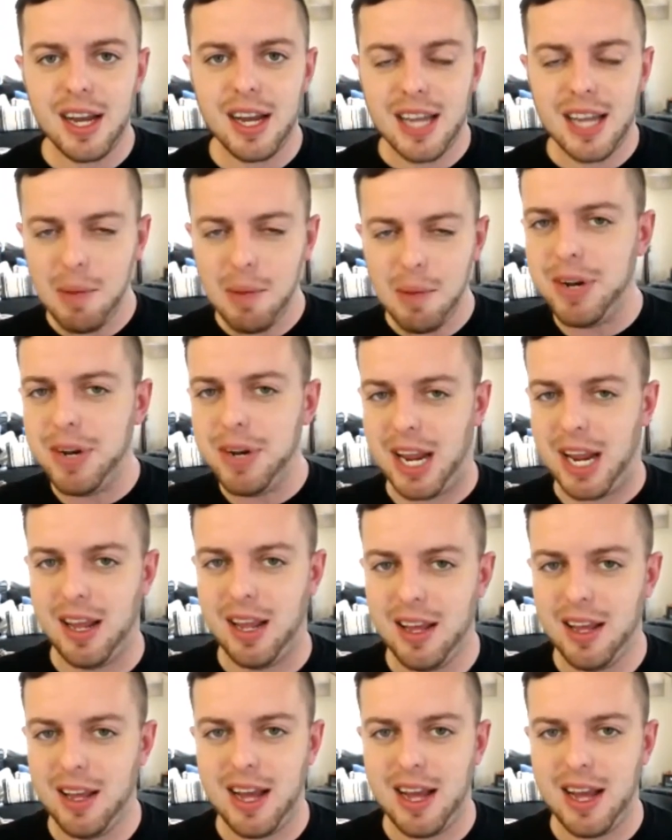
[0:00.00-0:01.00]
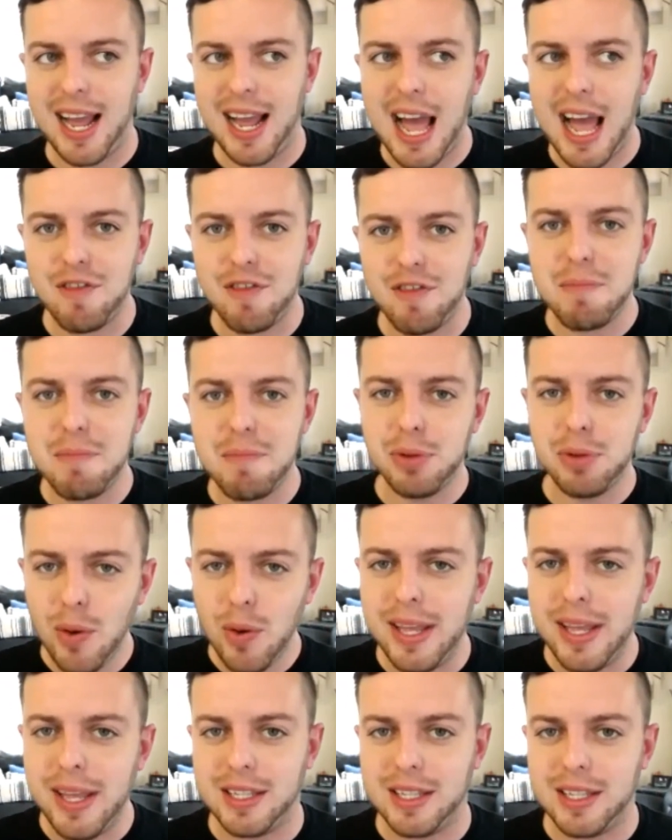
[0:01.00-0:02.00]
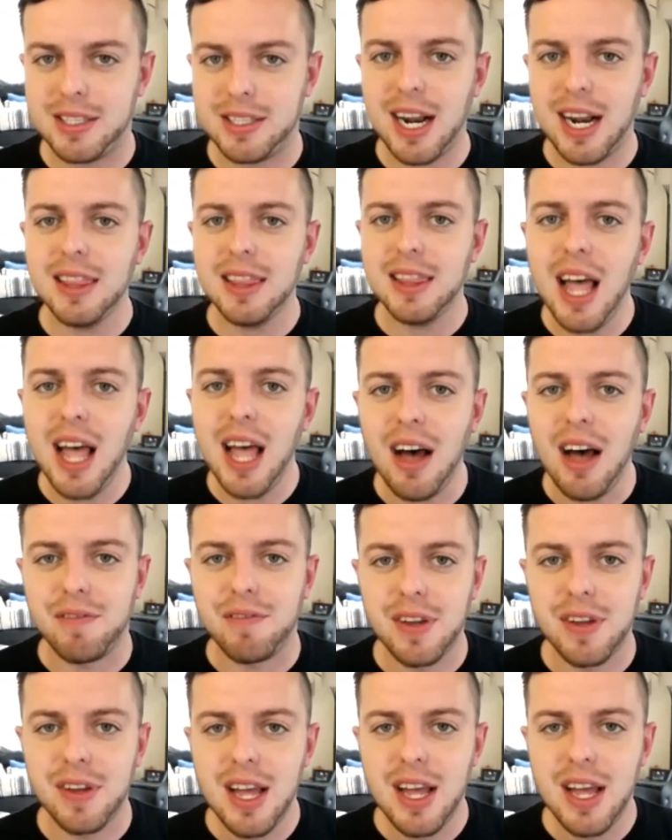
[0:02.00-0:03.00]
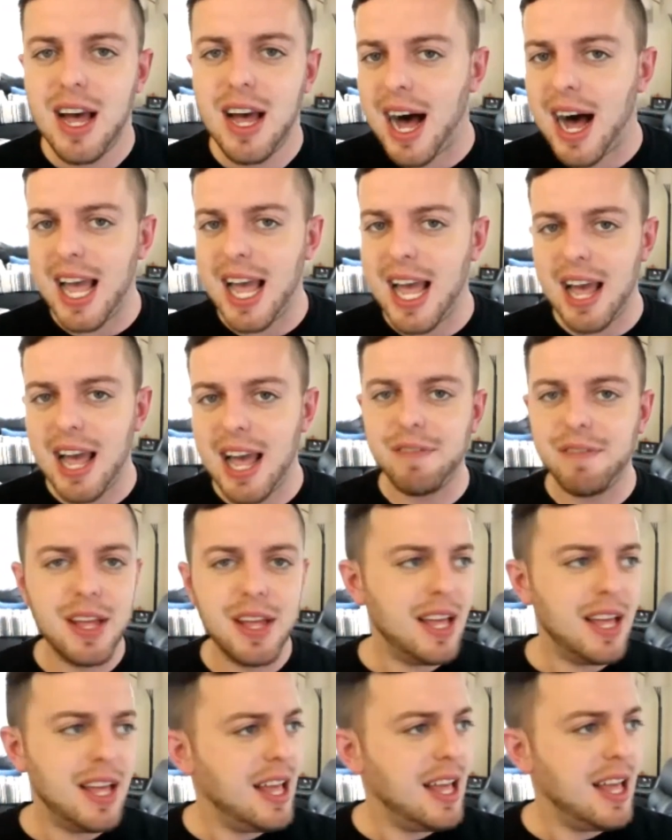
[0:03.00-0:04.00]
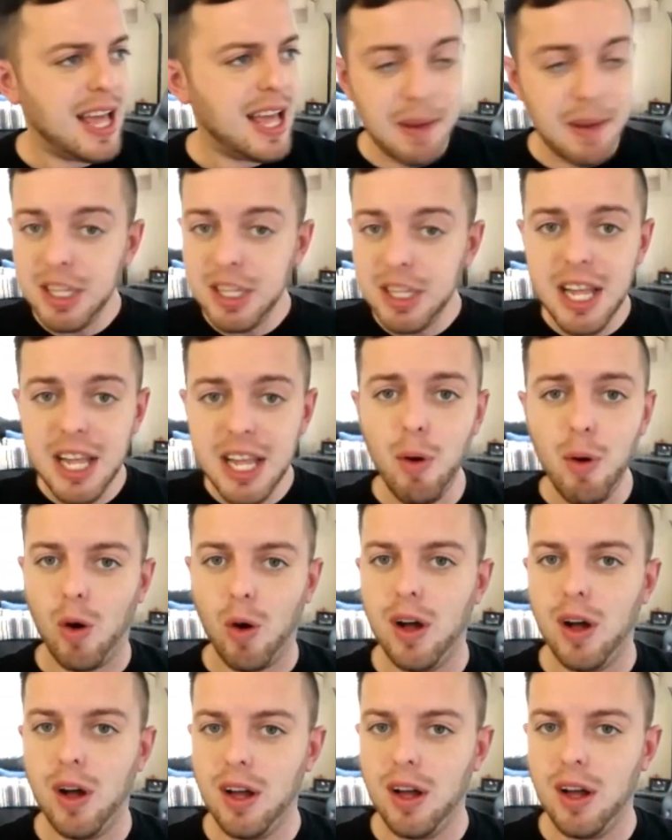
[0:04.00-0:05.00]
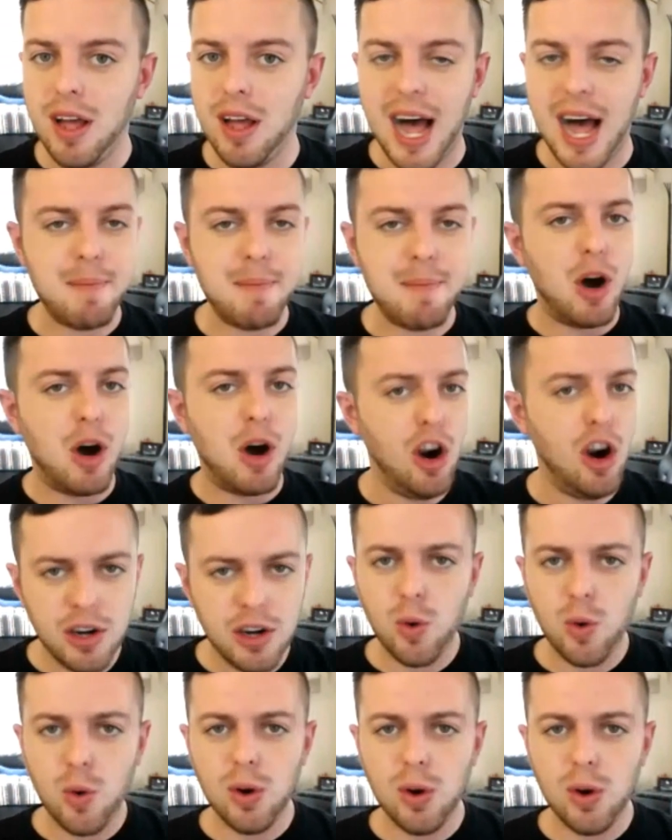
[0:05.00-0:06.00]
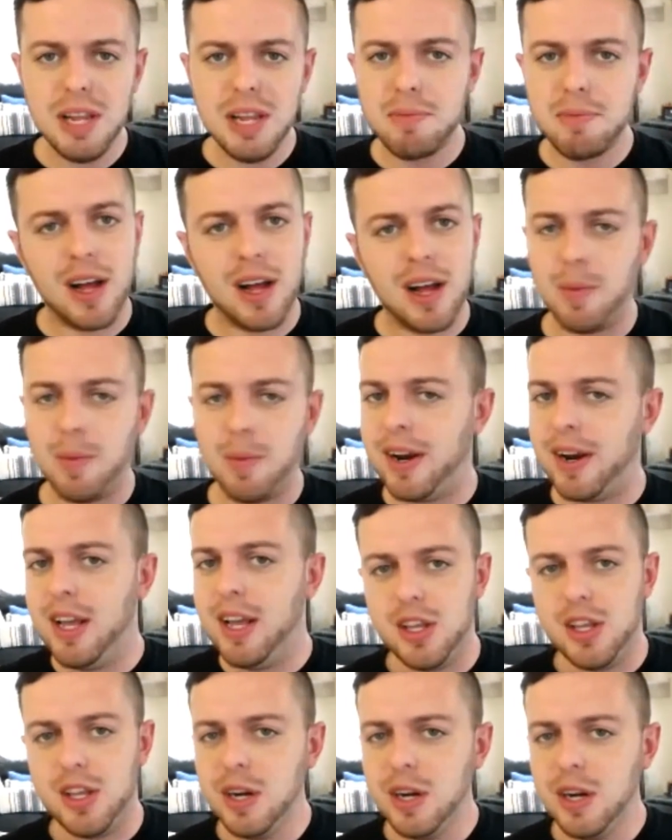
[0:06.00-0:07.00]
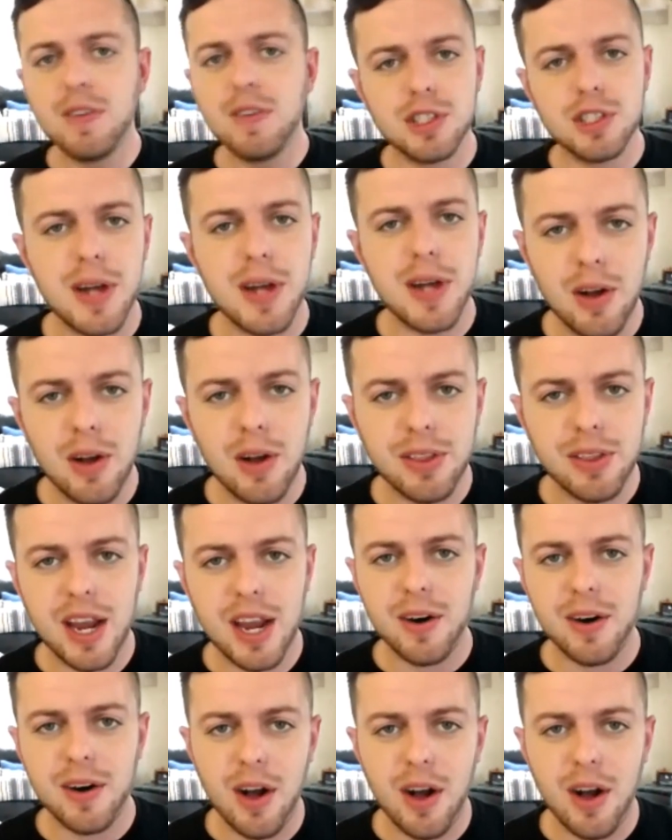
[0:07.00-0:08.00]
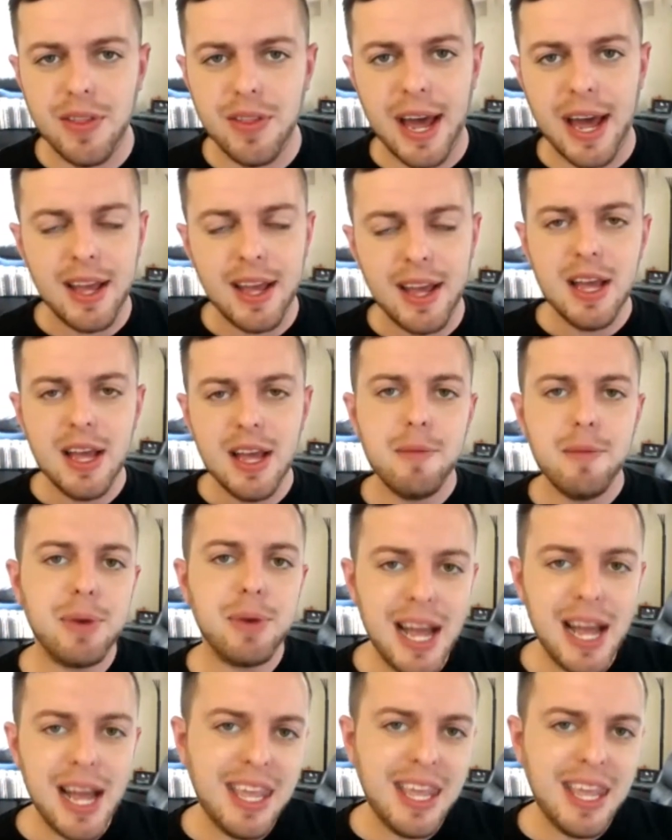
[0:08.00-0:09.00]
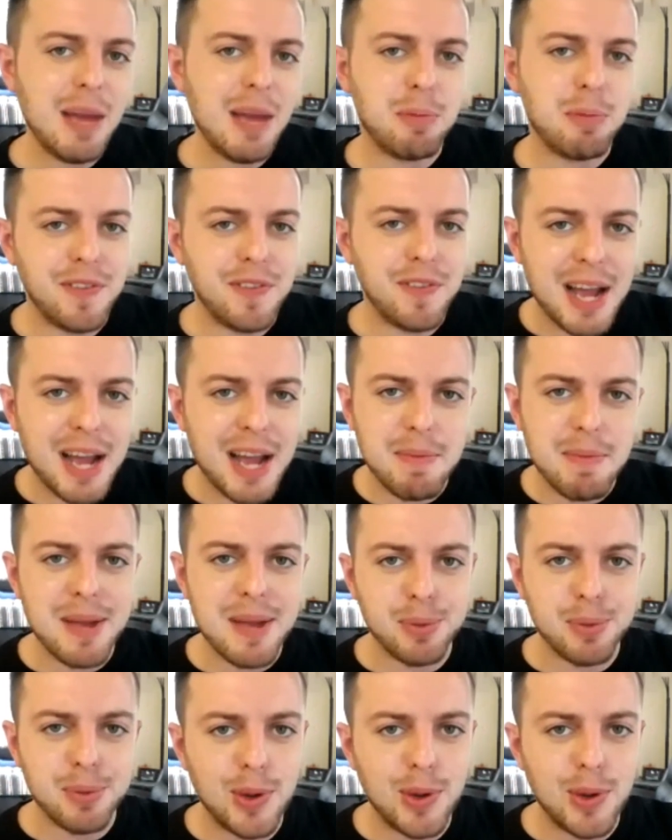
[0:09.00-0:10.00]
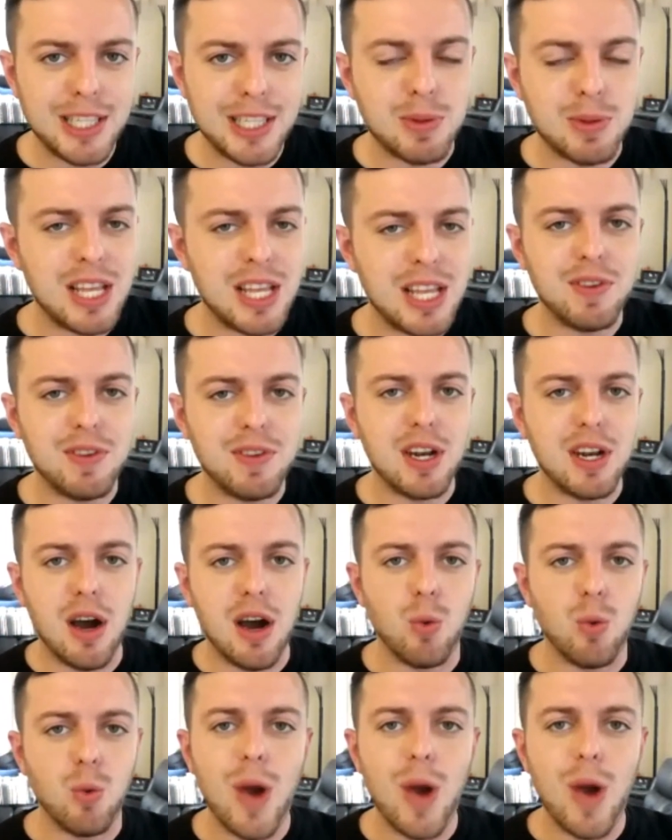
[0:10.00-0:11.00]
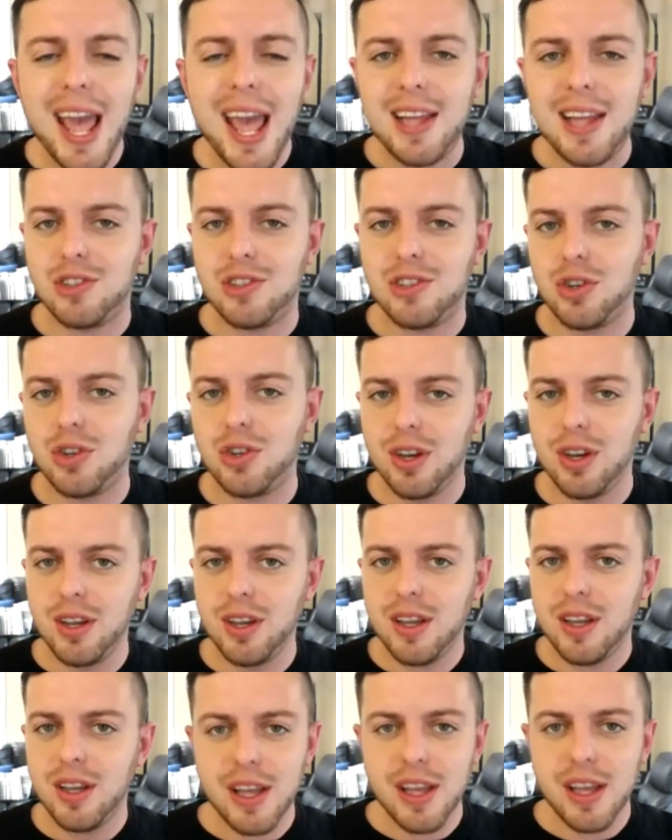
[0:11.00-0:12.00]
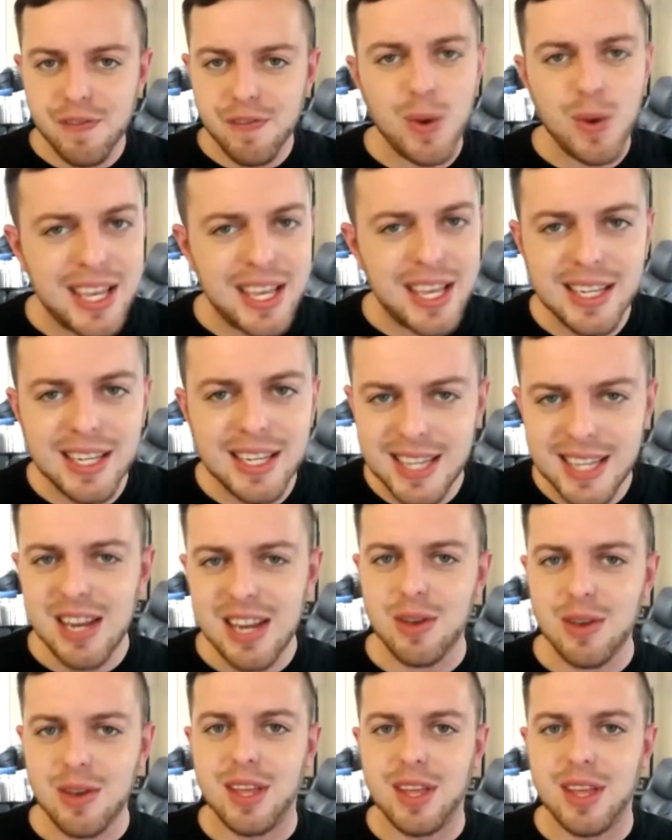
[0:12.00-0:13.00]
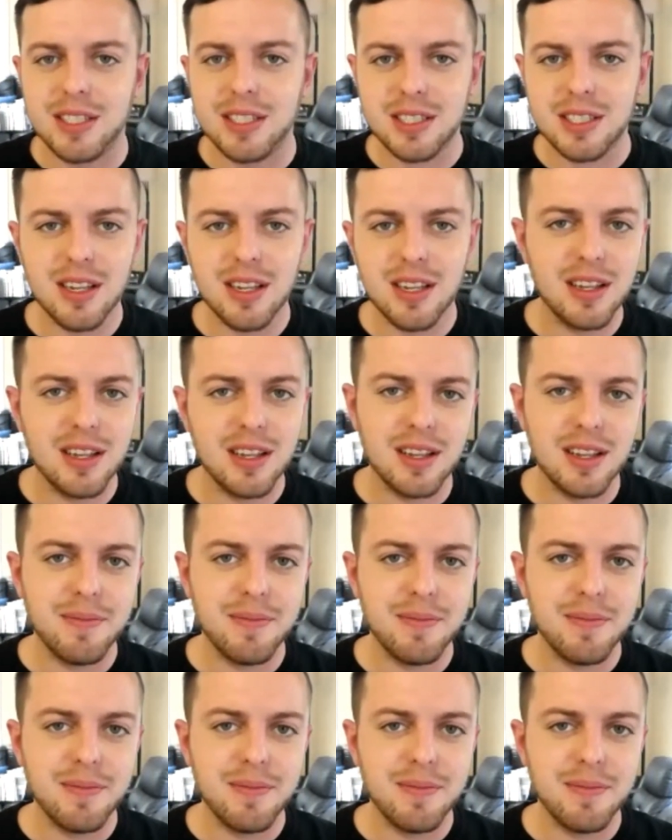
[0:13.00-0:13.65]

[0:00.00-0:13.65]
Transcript: a company. I have employees that I love. I'm a liberal. I'm a hardcore liberal. I want universal health care and all that, but I can't provide my employees with even a wage if we continue this.